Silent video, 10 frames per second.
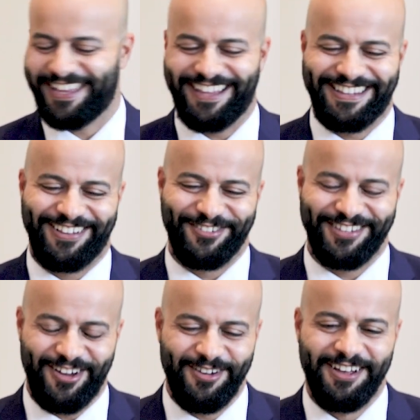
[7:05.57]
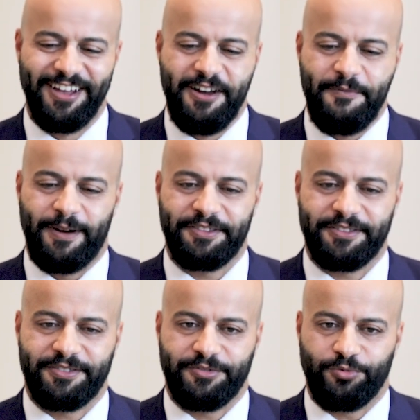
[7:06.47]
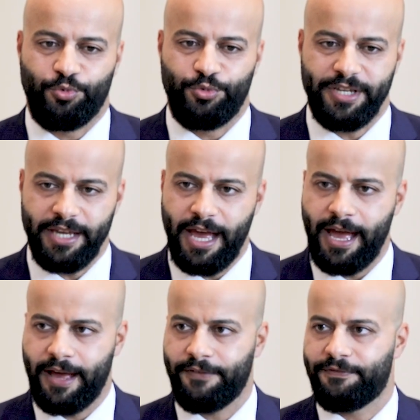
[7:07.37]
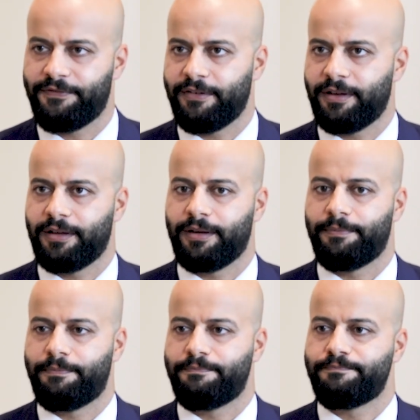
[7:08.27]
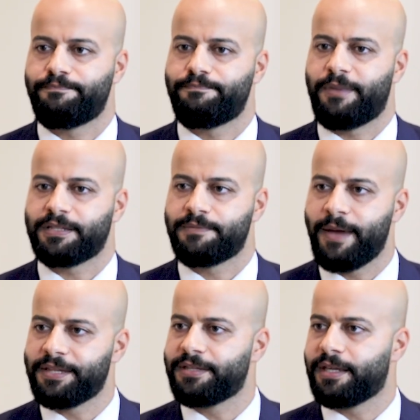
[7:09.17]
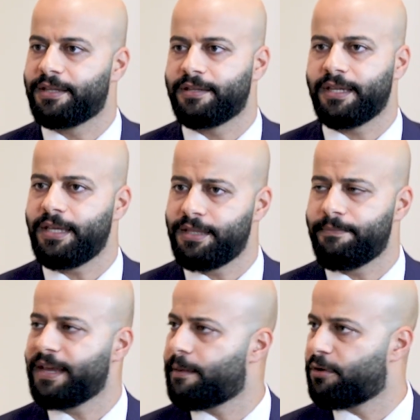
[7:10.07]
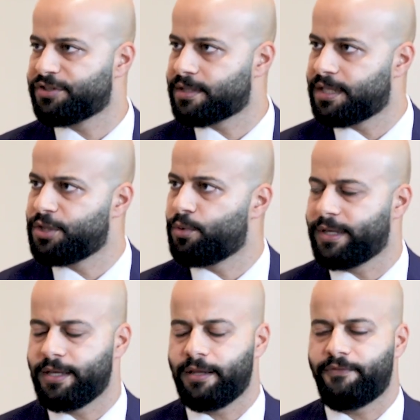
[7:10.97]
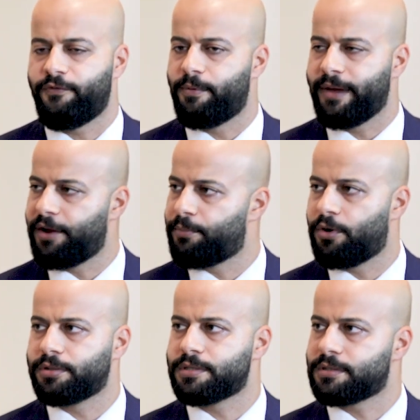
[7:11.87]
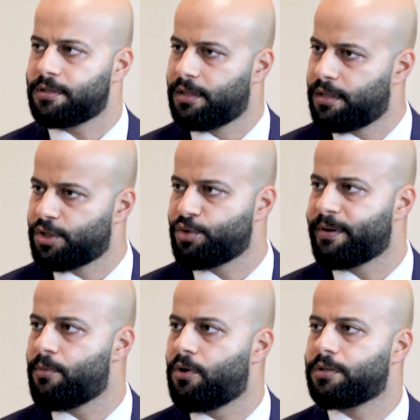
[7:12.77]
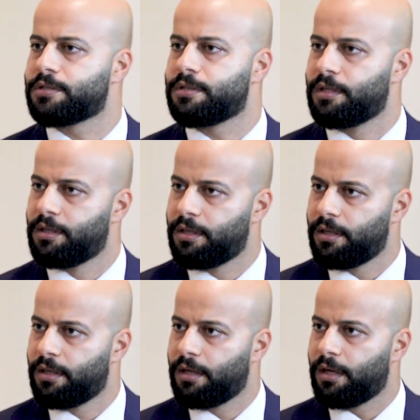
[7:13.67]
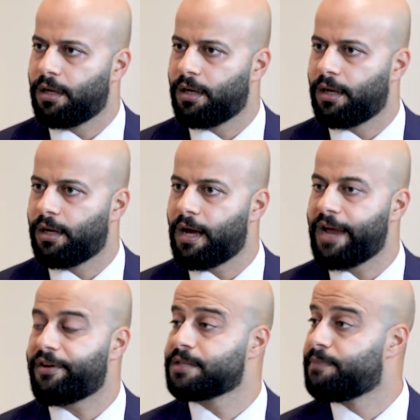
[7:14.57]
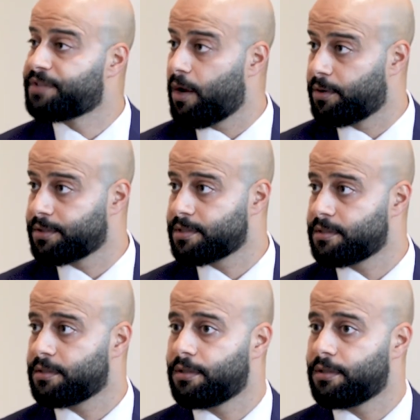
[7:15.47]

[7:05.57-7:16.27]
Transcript: can tell you now. But we have uh, participated in any mega projects in UAE from airports, shopping malls, uh, high rise towers.